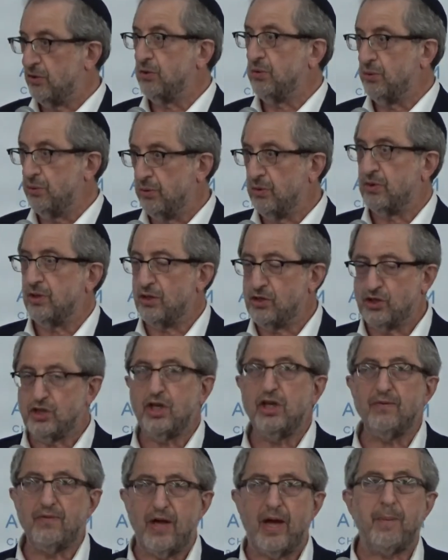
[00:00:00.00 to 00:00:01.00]
to
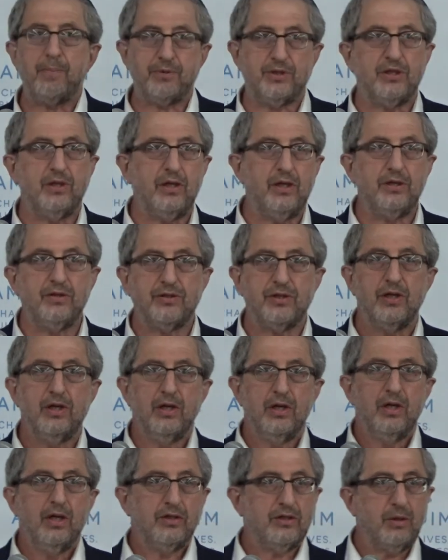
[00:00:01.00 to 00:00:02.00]
achieve abstinence,
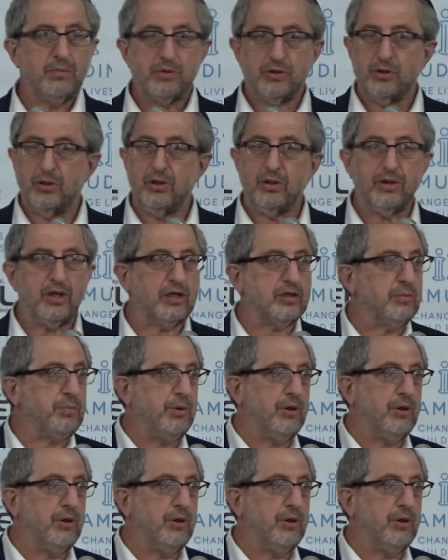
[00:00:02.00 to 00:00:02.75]
as I'm sure Dr.